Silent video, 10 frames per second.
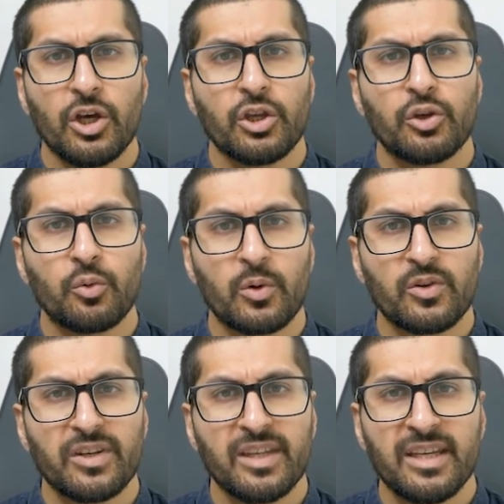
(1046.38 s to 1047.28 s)
you will
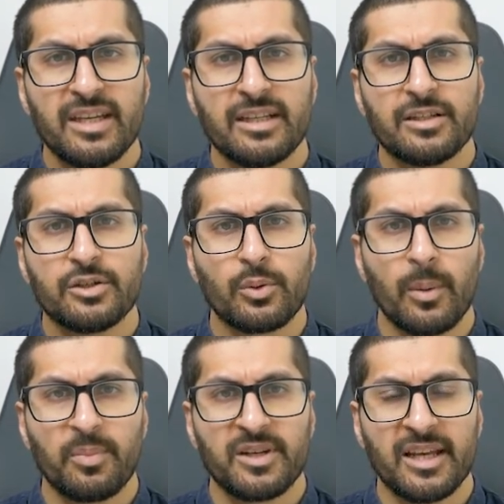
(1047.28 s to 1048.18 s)
need to
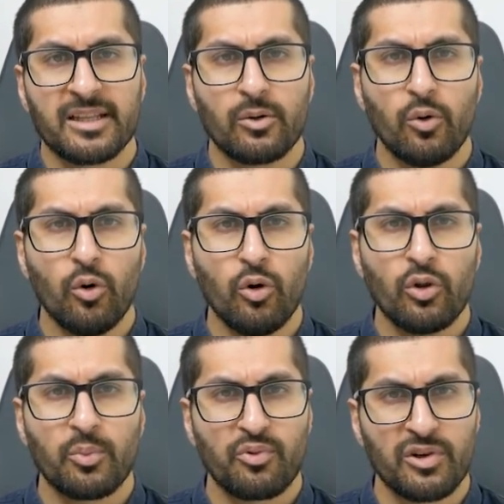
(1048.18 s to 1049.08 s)
update all
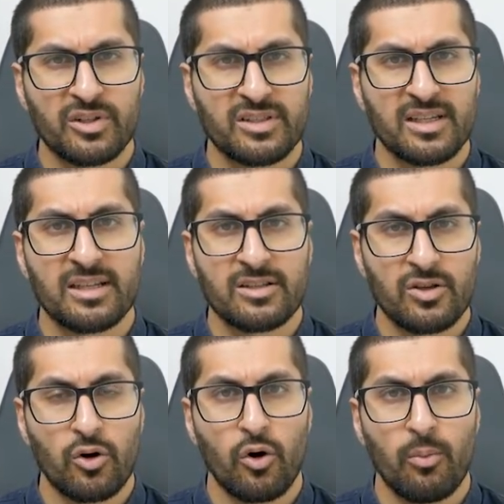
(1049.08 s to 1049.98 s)
the products in
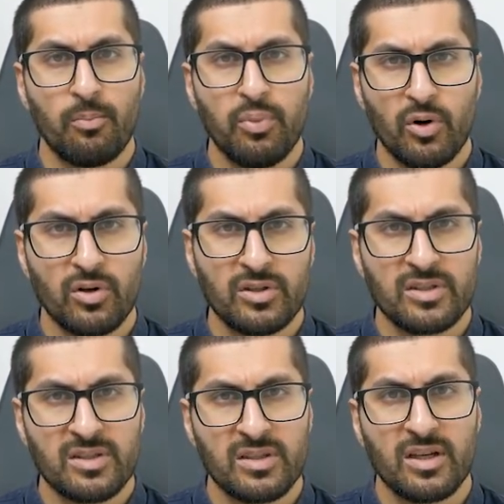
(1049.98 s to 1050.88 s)
Zoho
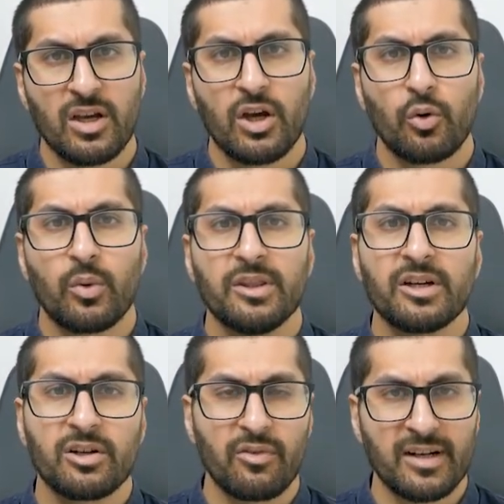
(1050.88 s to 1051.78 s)
Books with the
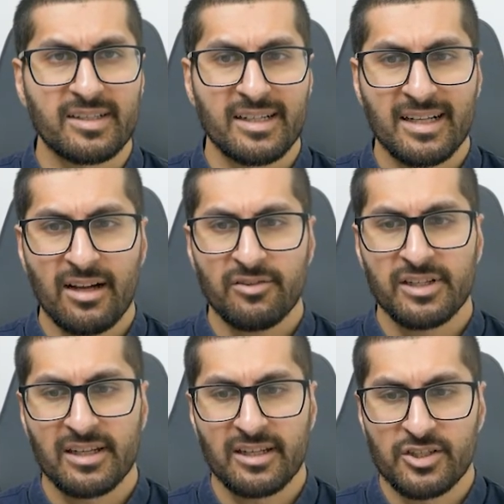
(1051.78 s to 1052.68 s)
correct accounting
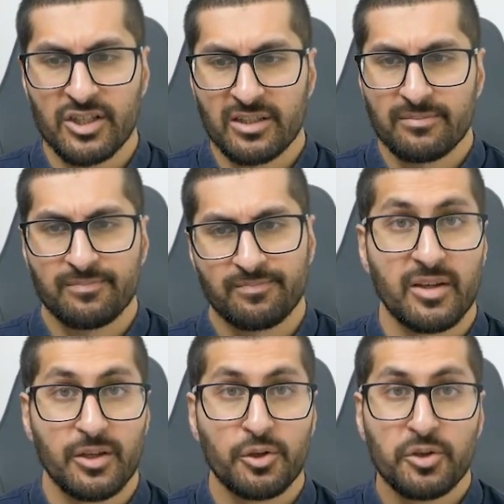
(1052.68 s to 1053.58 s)
ledger.
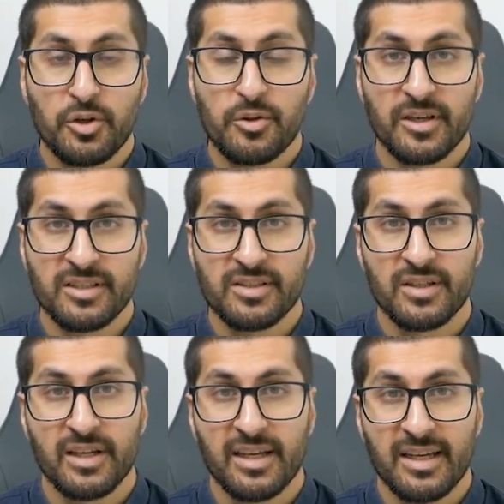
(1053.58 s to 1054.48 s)
You do this
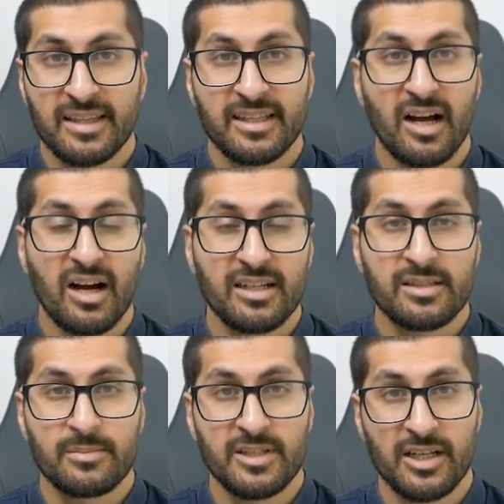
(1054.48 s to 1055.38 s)
in the
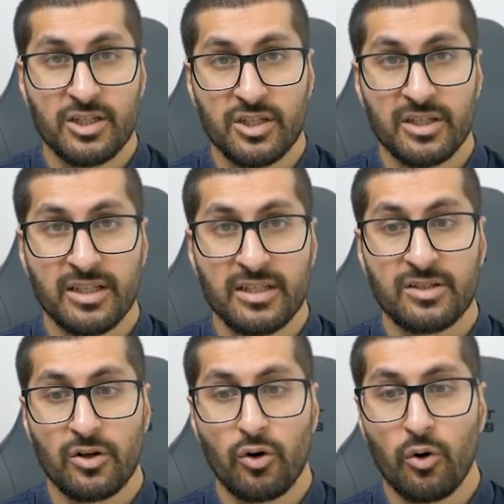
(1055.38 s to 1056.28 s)
item section in
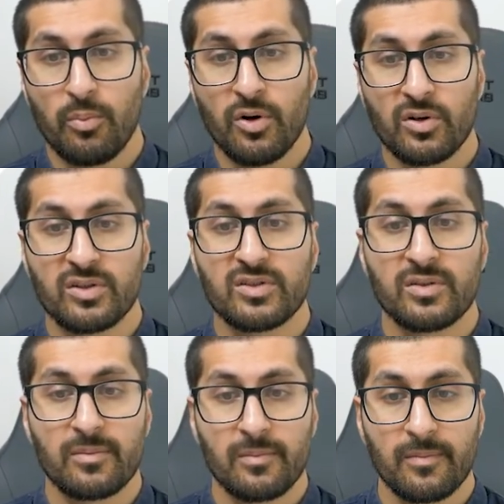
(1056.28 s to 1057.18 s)
Zoho Books.
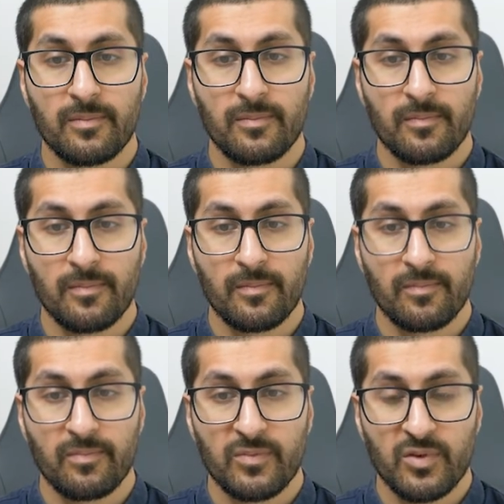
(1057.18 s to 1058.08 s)

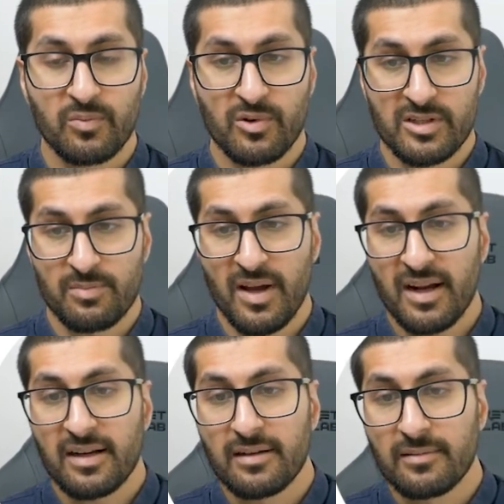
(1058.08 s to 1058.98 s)
Press
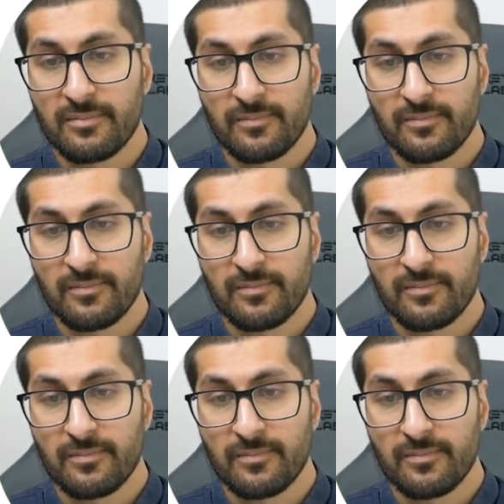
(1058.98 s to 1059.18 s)
back,